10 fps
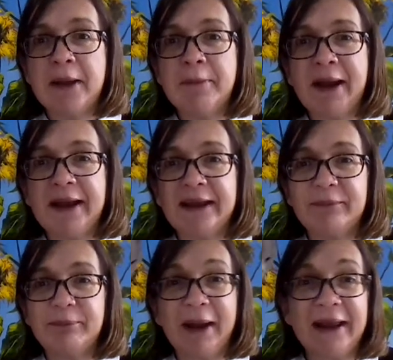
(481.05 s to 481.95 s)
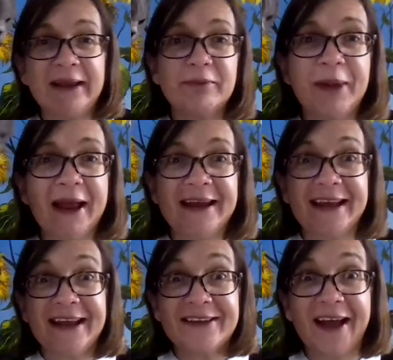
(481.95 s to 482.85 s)
by
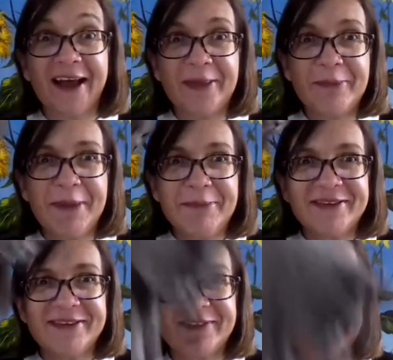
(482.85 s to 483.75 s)
explaining it to other members of the